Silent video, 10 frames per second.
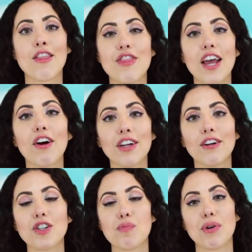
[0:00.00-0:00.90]
They are
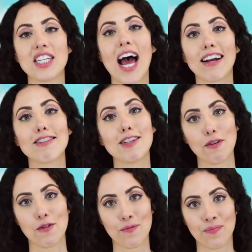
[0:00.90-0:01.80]
here to protect
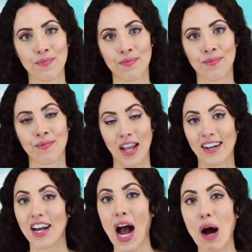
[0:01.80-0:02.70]
you
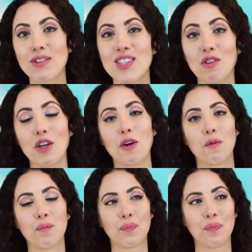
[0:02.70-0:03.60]
and counsel
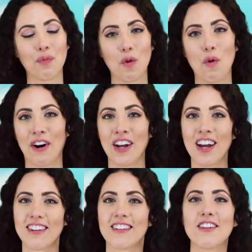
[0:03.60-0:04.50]
you or
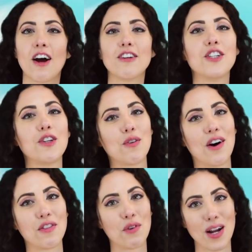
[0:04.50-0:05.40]
nudge you
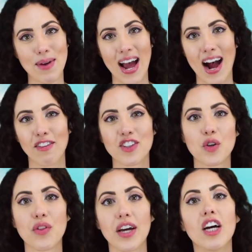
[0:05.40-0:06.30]
on the right path
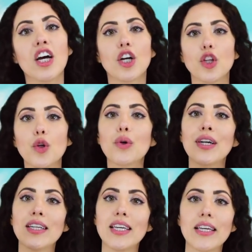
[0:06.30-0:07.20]
so that you
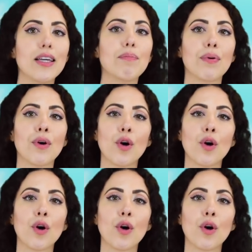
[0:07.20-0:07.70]
can keep